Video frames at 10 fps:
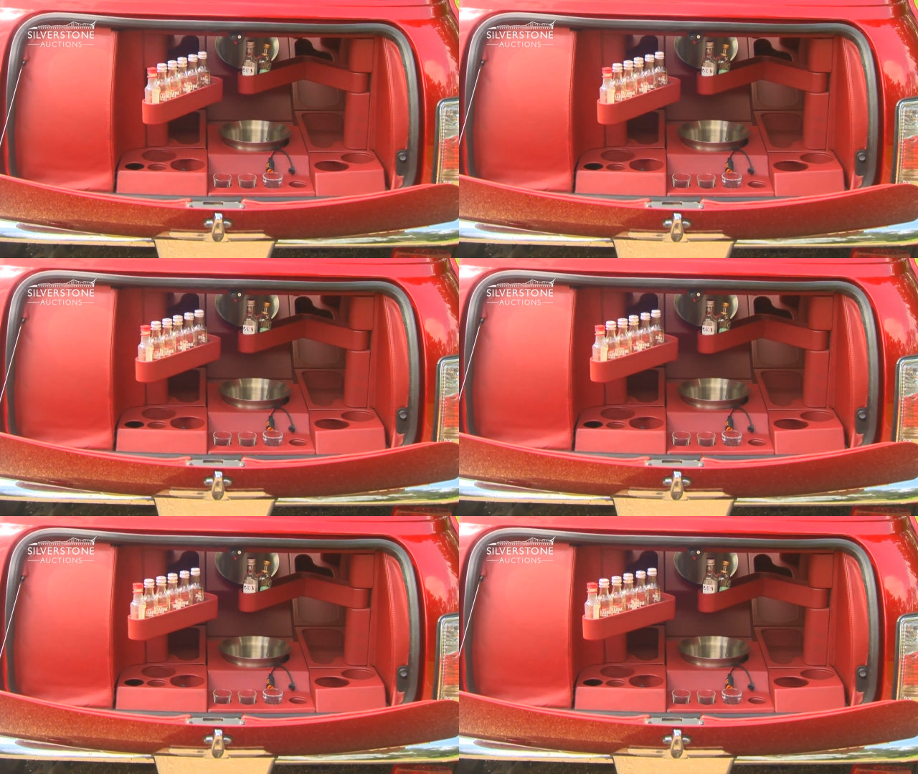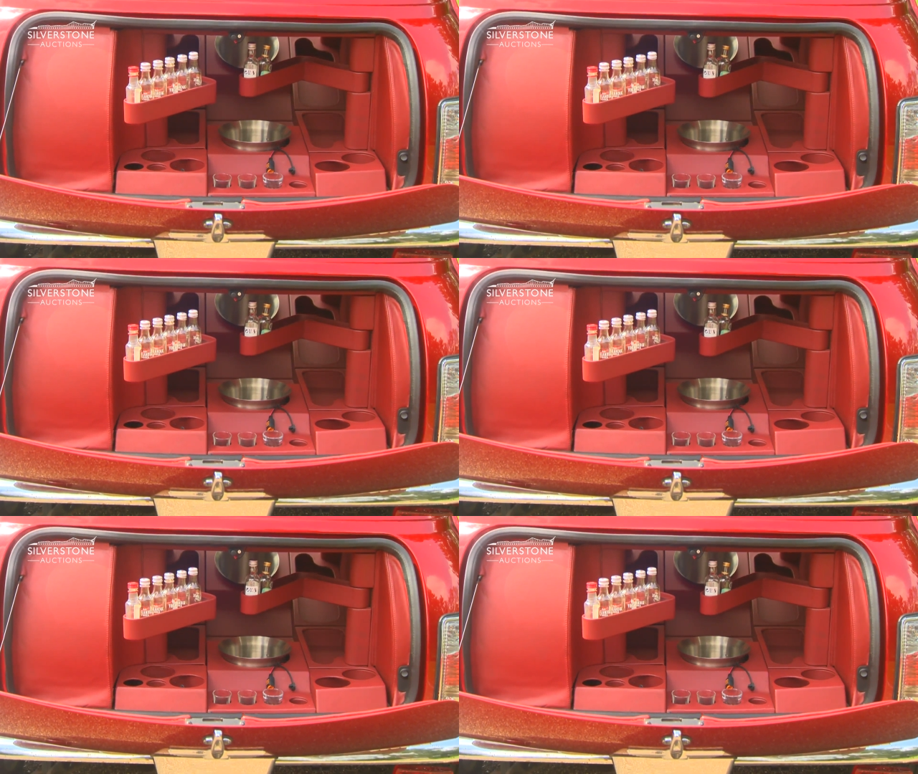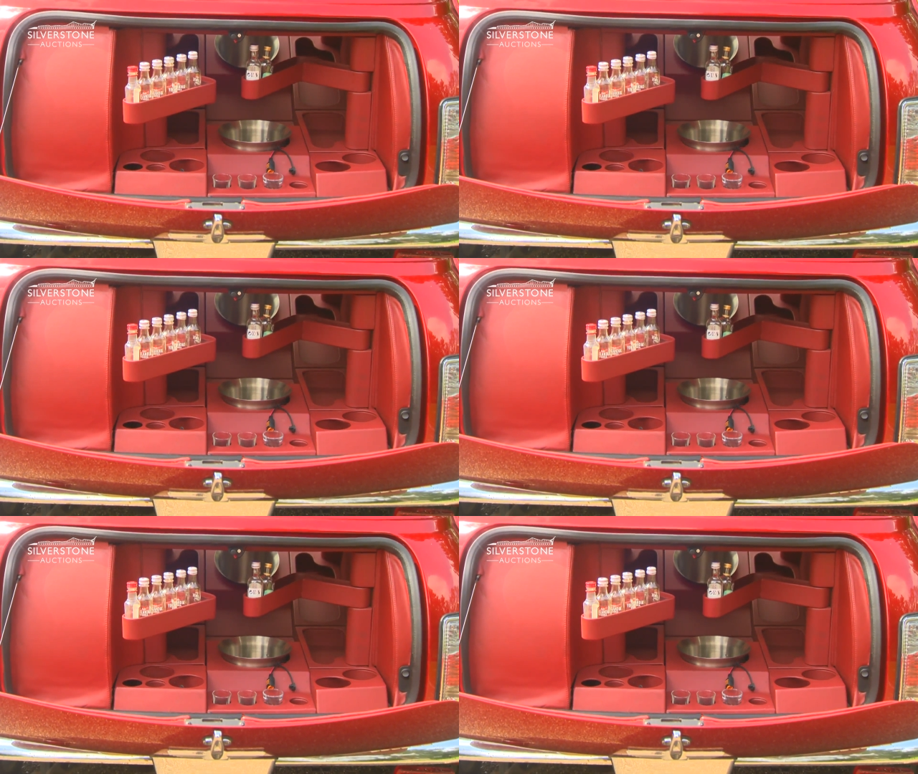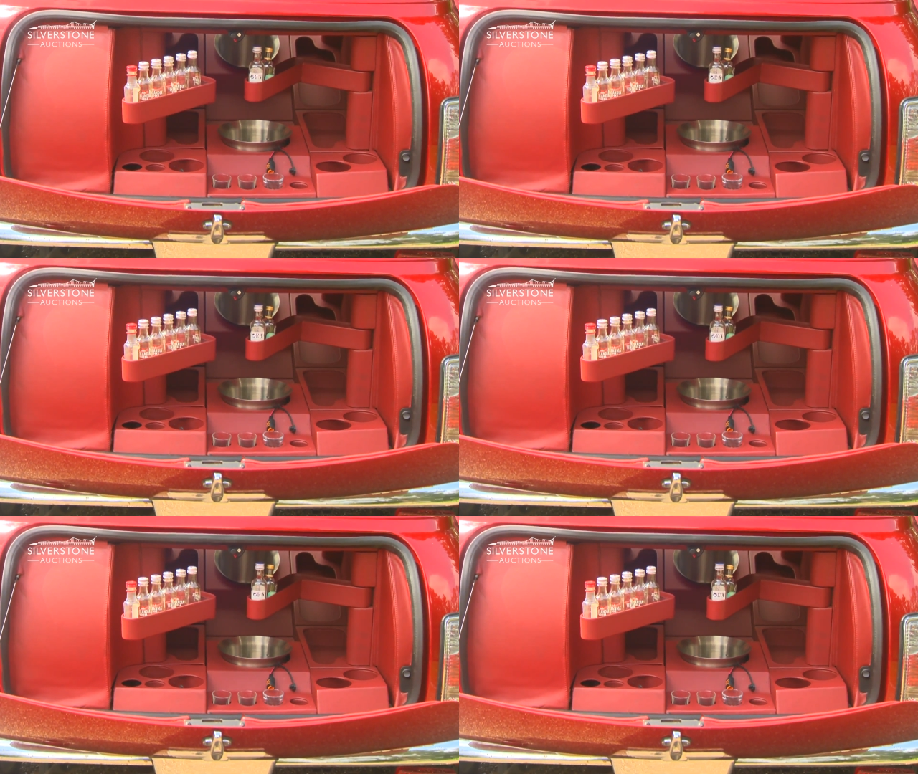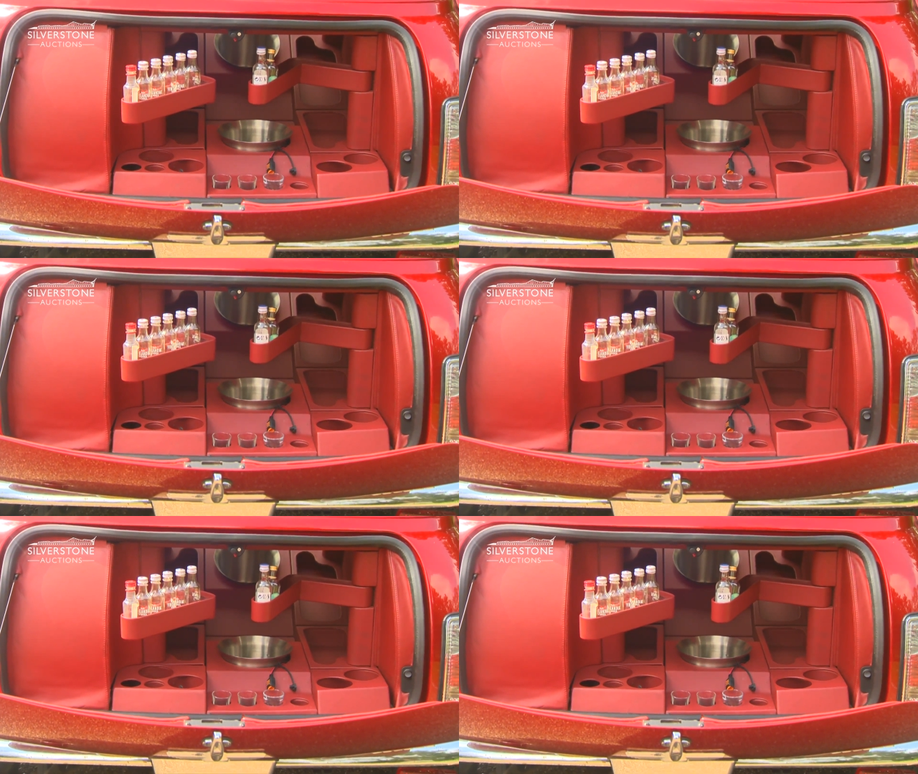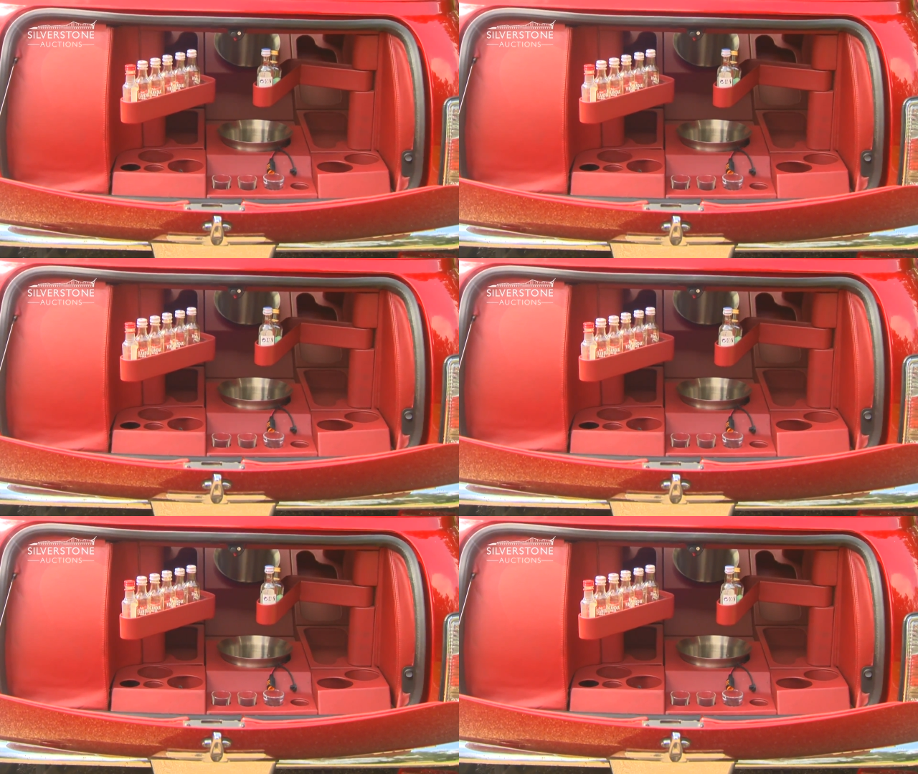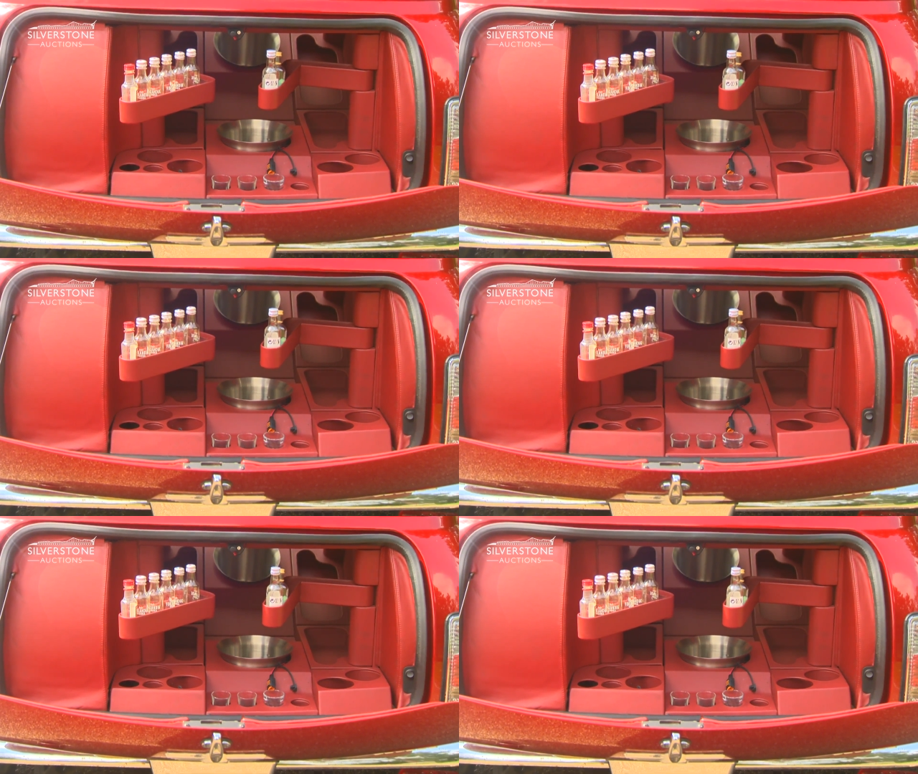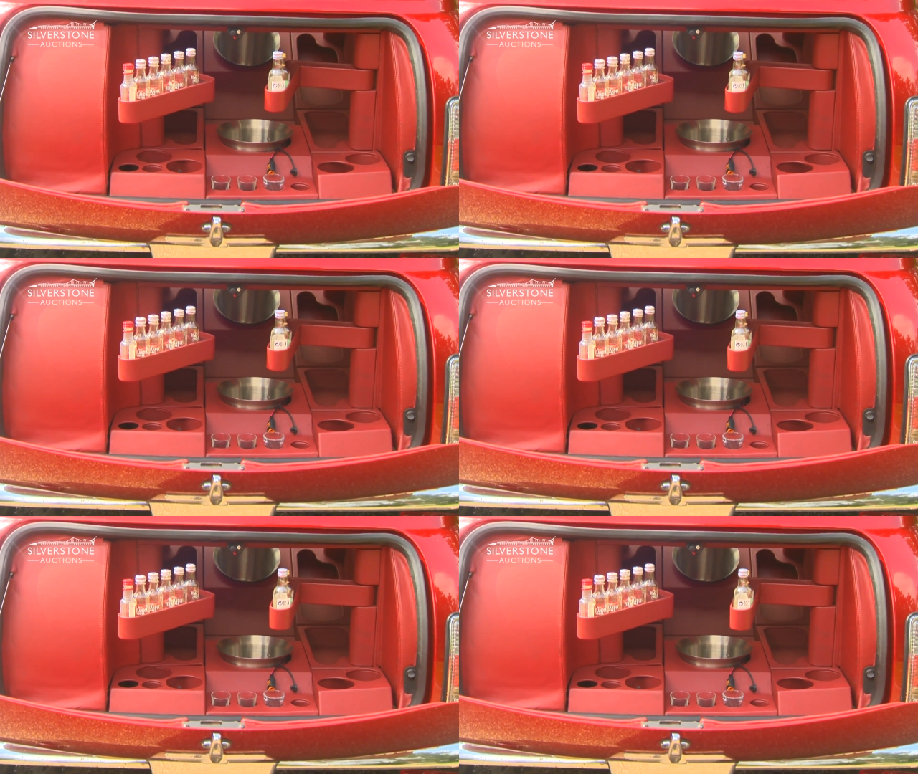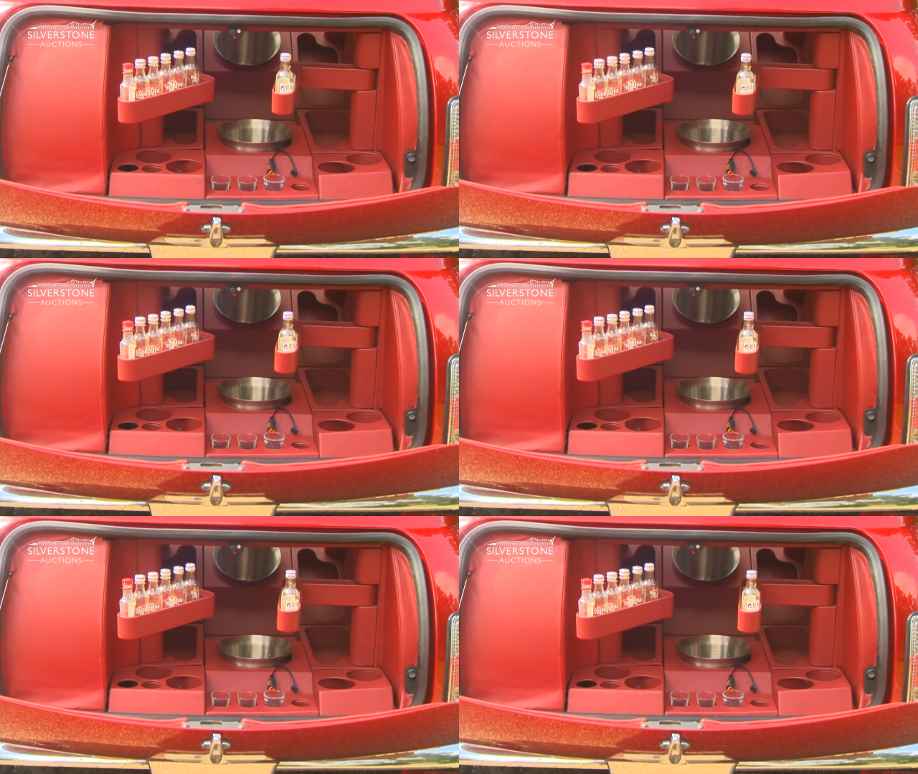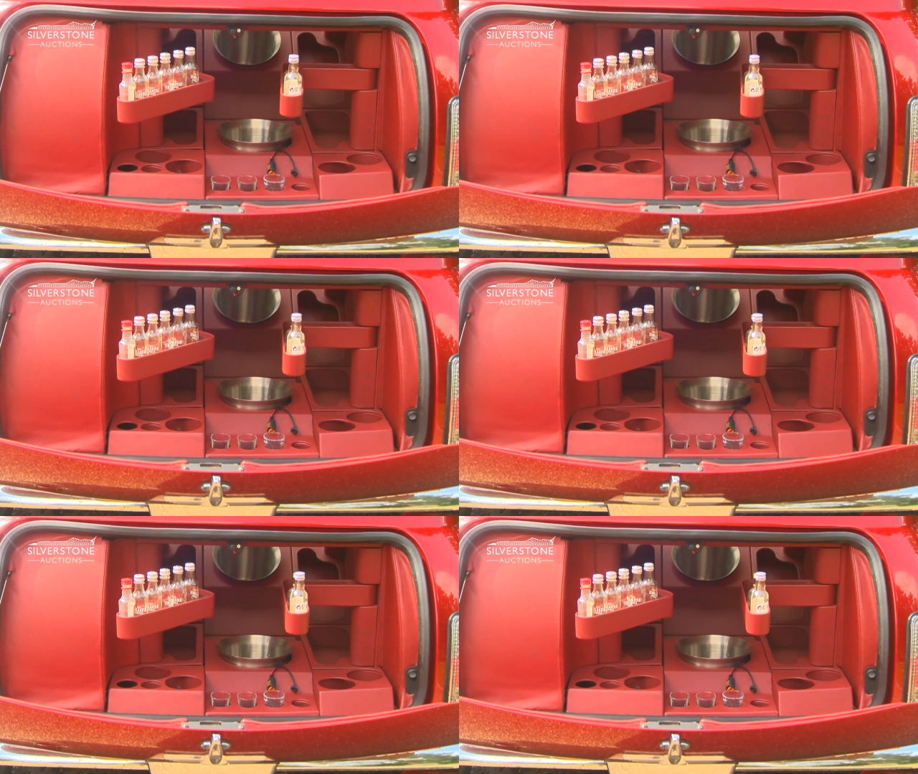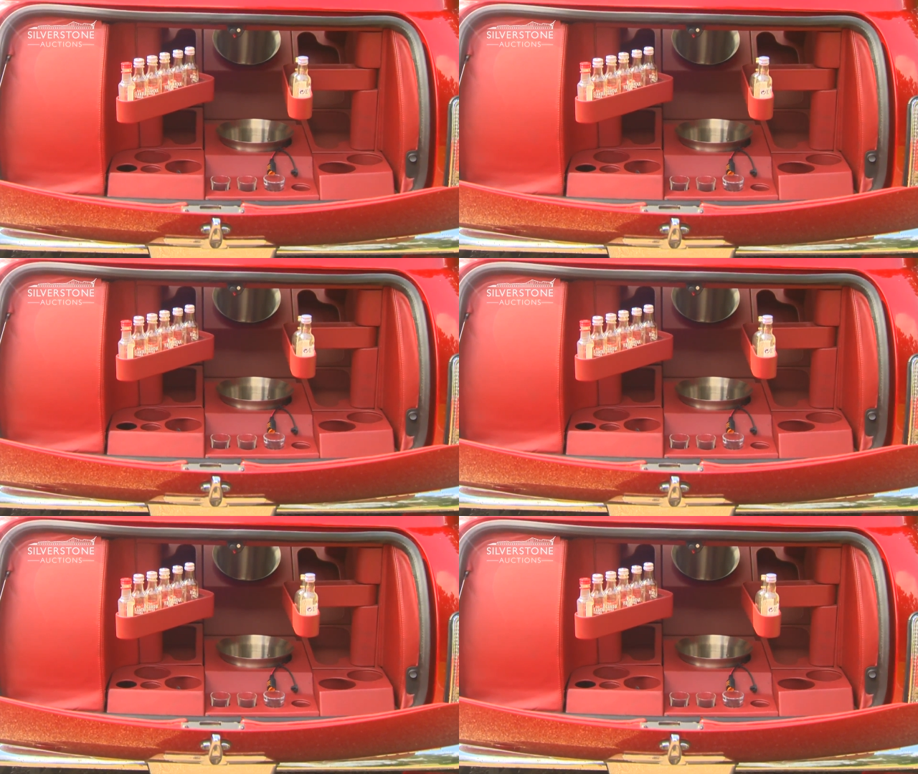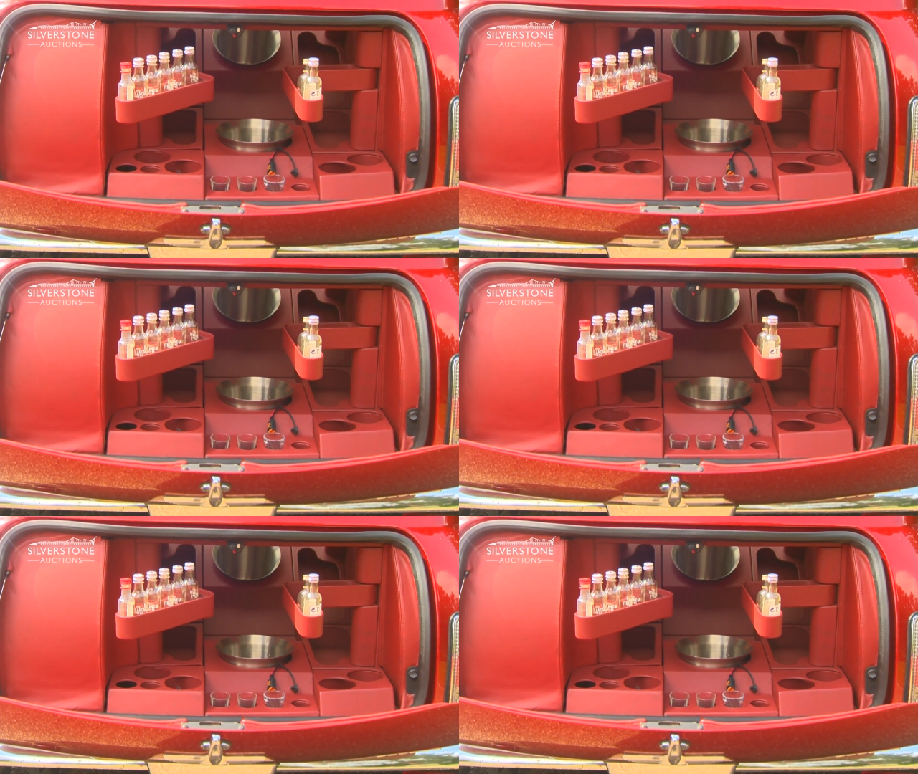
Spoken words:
Nobody's mouth can be seen.